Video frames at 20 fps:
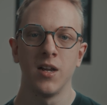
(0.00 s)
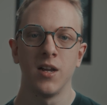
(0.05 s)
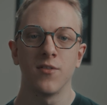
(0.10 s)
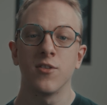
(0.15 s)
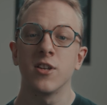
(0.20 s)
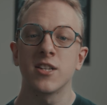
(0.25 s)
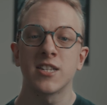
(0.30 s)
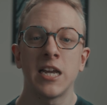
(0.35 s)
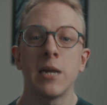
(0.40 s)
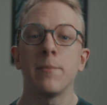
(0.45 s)

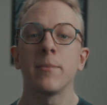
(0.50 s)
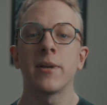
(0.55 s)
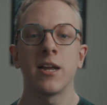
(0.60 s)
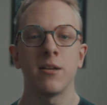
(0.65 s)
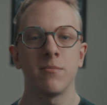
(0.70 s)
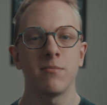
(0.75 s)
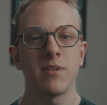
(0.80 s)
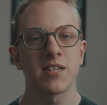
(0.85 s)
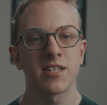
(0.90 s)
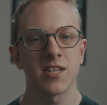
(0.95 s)
The same
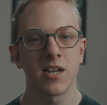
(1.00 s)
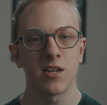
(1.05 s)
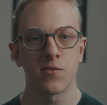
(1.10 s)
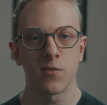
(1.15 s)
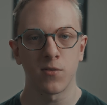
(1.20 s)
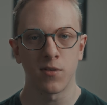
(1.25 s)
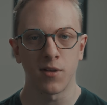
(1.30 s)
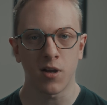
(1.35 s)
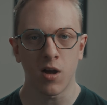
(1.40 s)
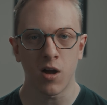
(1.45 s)
can be said
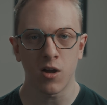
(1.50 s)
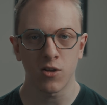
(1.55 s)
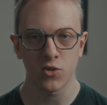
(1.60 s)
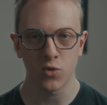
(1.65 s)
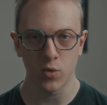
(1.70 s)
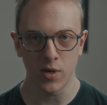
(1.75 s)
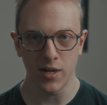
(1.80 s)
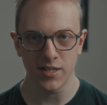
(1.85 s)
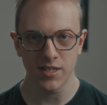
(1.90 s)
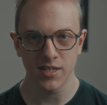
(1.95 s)
for the
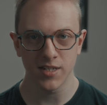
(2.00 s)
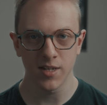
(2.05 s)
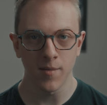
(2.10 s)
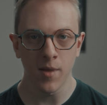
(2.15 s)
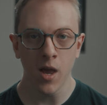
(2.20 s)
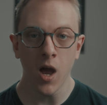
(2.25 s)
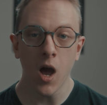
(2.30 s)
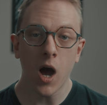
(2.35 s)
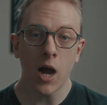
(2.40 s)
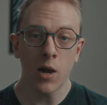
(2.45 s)
contrast.
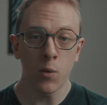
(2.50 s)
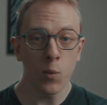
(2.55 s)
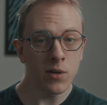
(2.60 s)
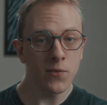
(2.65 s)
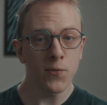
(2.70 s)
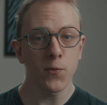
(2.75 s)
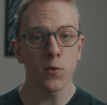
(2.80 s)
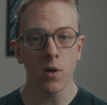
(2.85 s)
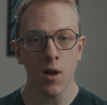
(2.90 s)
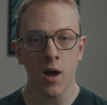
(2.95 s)
I went
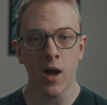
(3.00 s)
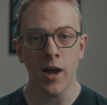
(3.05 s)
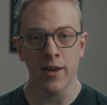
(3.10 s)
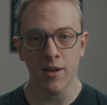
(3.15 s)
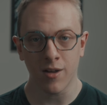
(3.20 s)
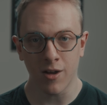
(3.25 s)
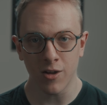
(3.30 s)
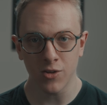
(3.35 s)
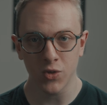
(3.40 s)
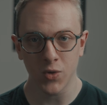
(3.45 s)
for a high
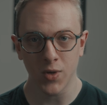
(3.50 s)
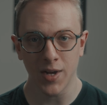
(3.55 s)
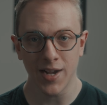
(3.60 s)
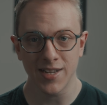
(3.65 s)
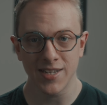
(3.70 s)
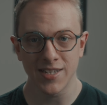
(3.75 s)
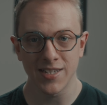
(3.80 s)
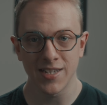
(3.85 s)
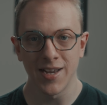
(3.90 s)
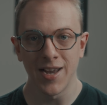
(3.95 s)

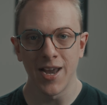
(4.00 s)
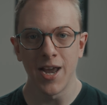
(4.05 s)
contrast,